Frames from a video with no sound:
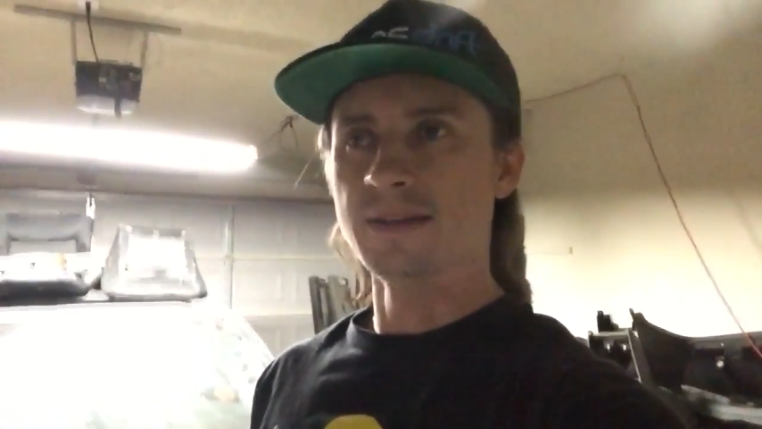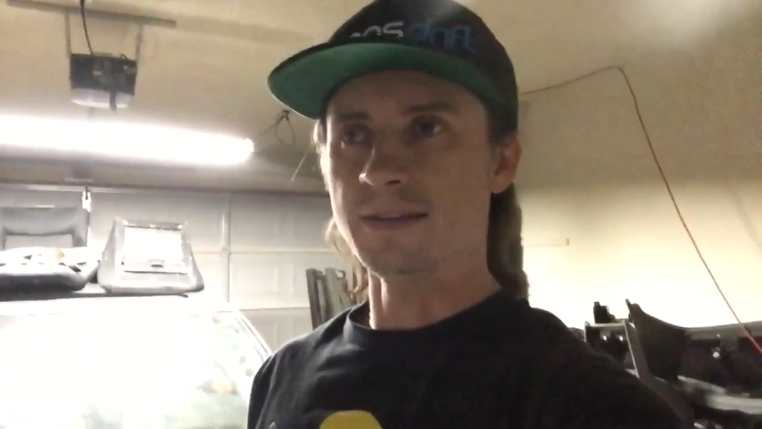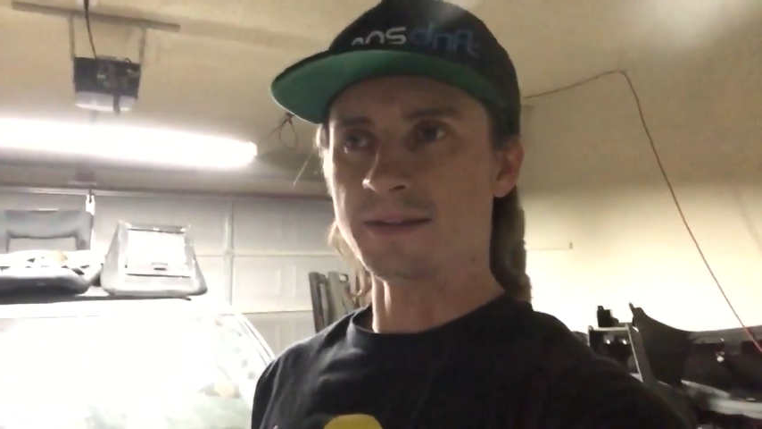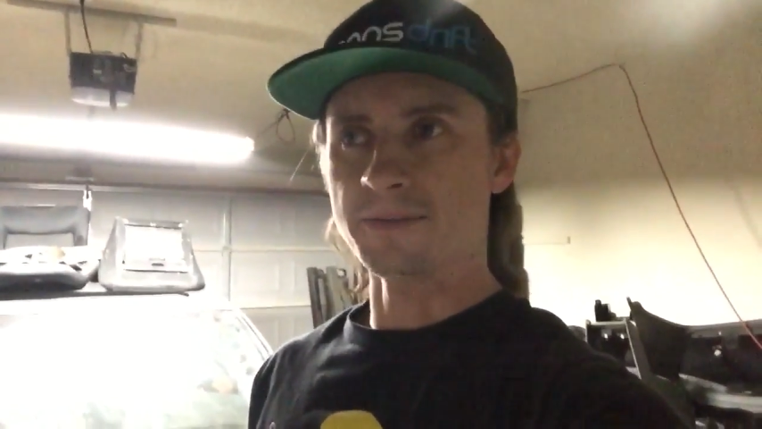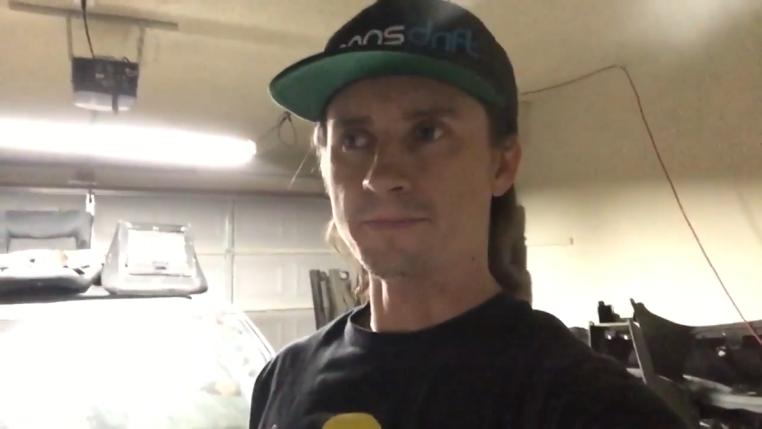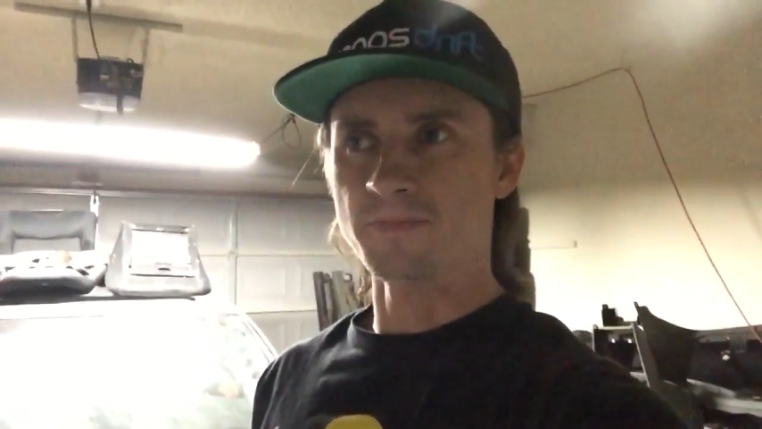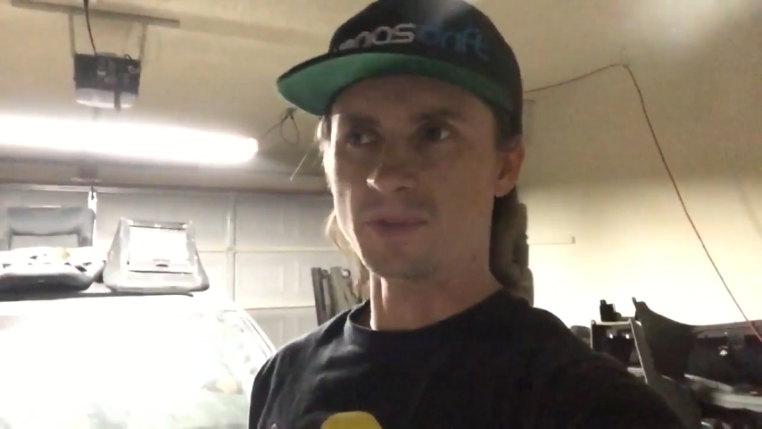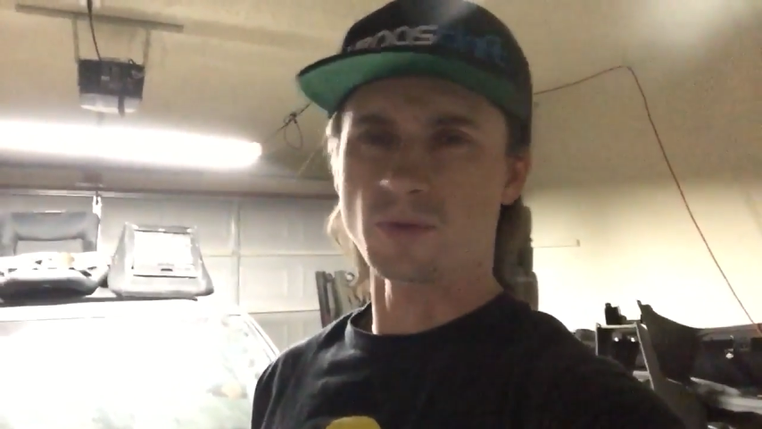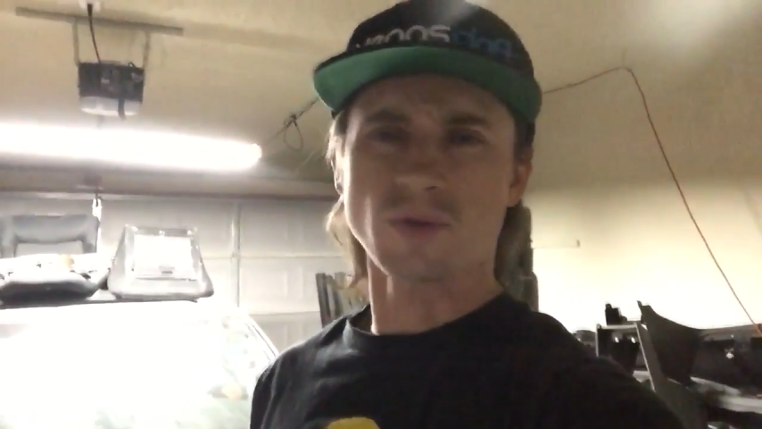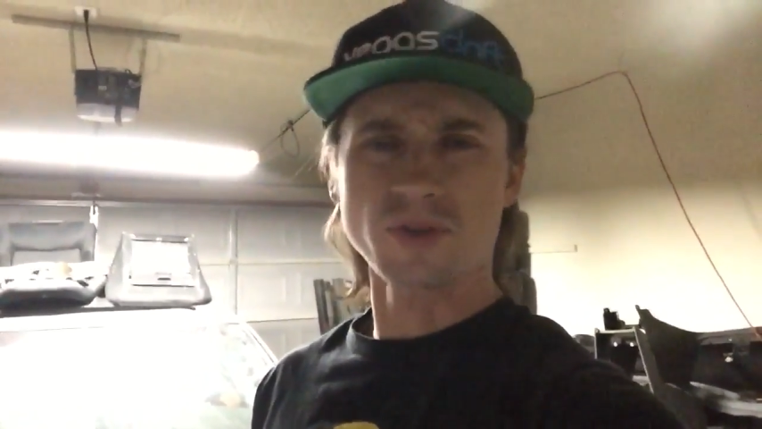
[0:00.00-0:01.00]

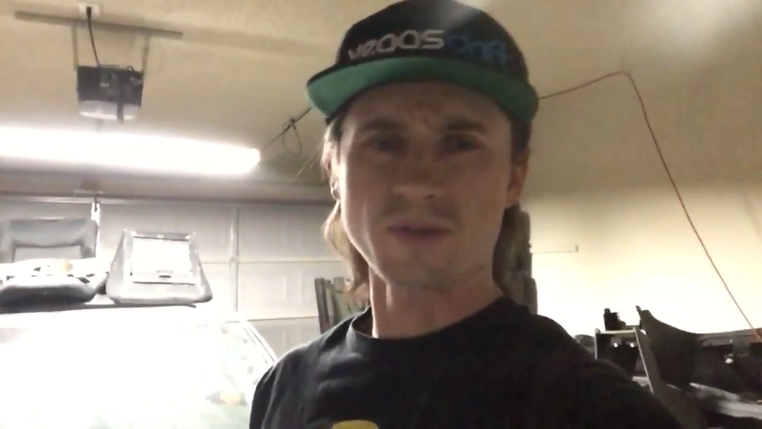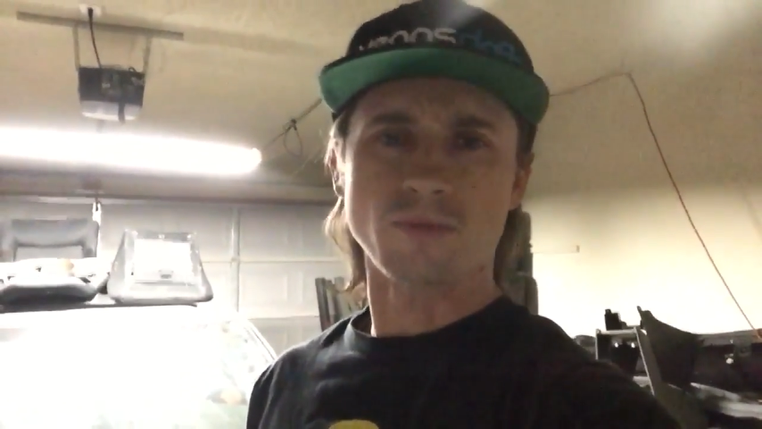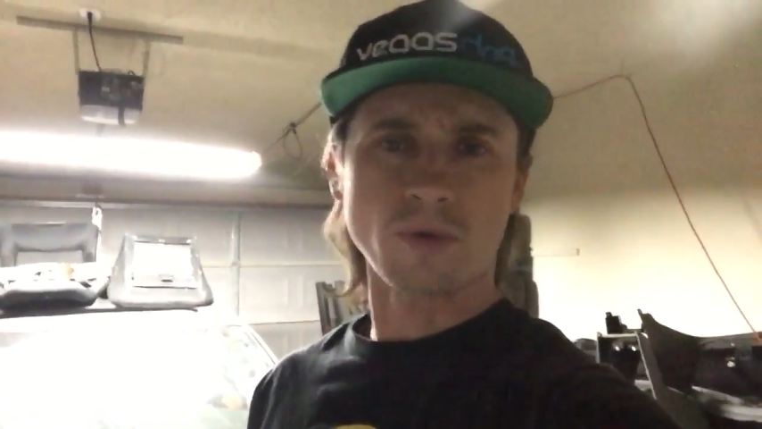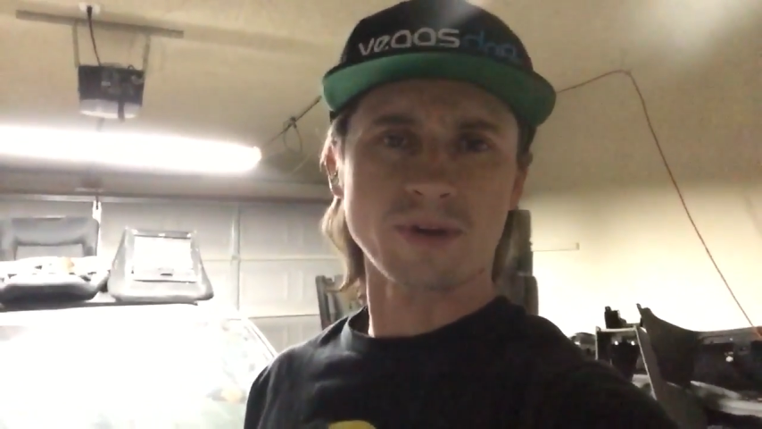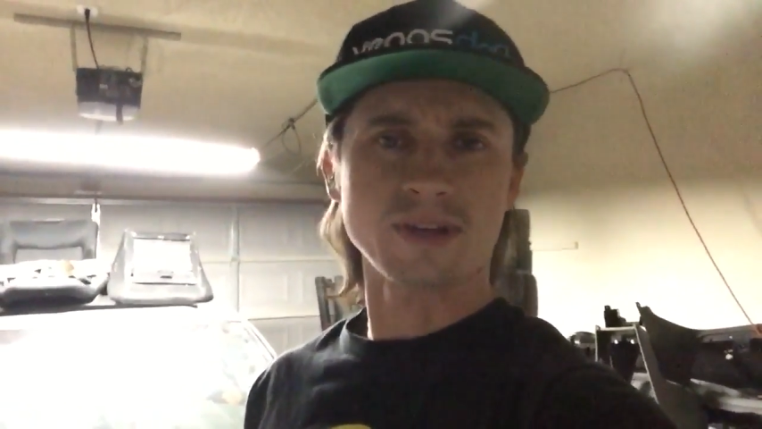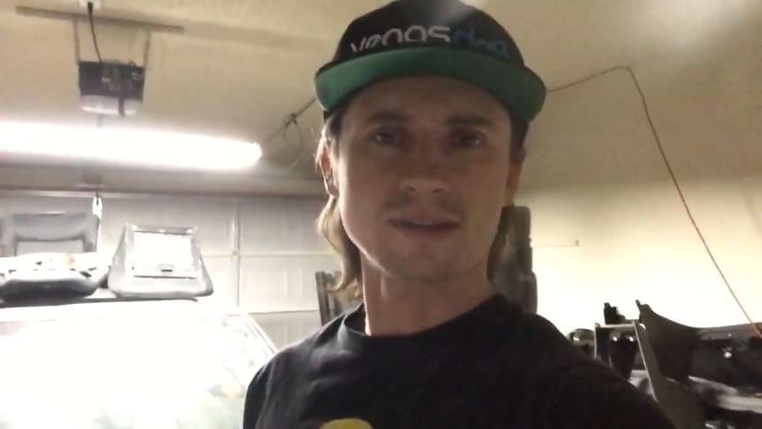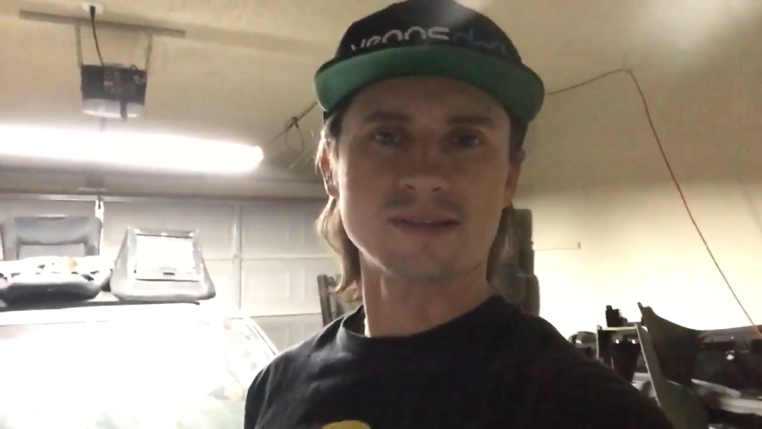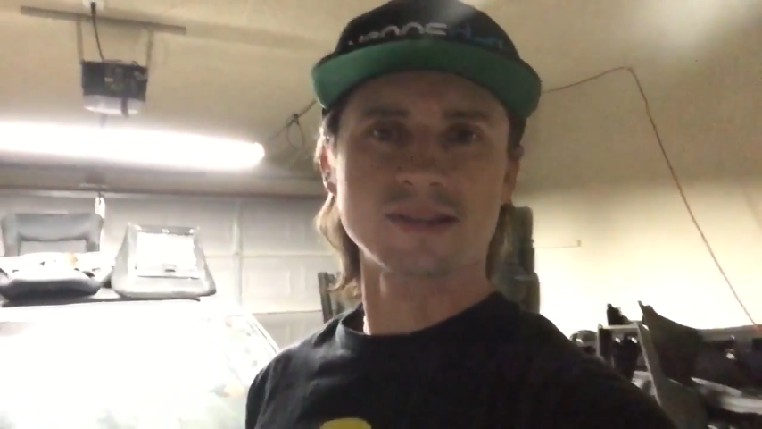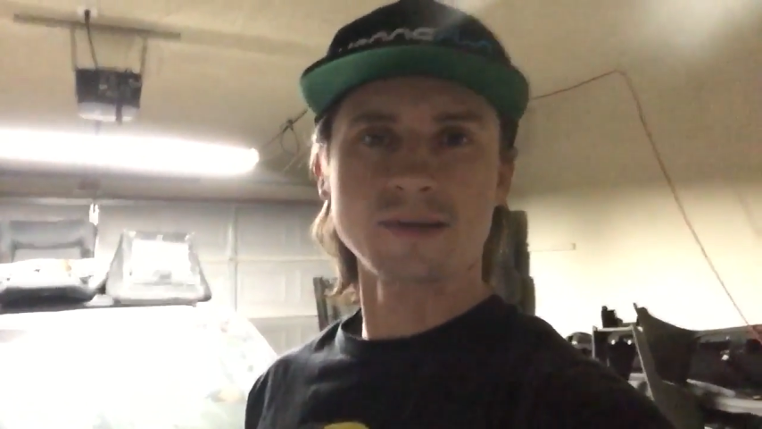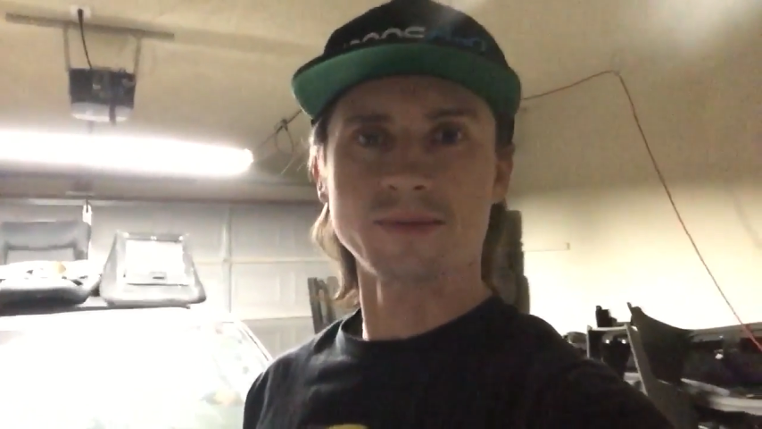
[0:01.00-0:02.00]
or in the morning in
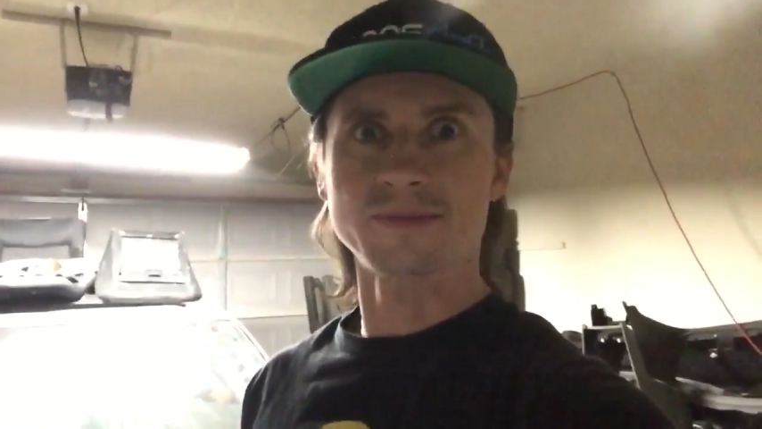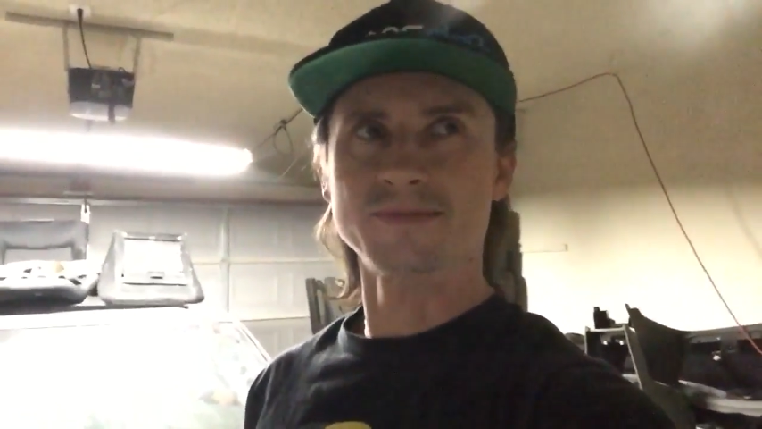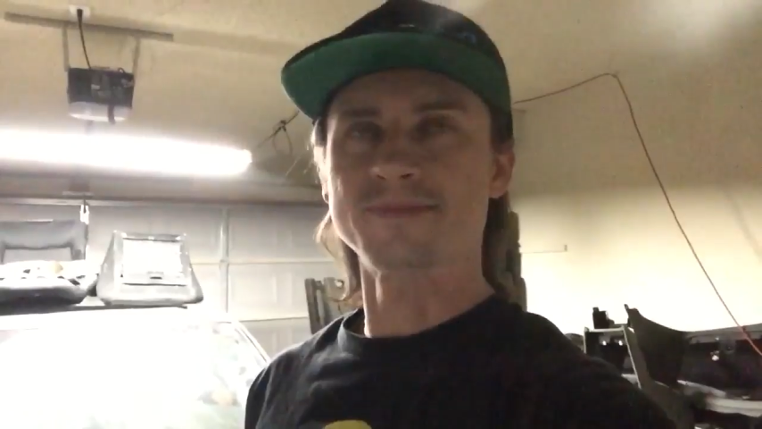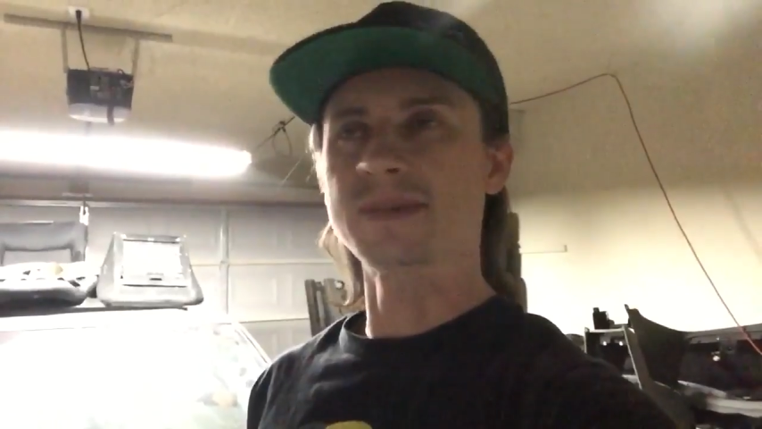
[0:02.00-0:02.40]
the summer.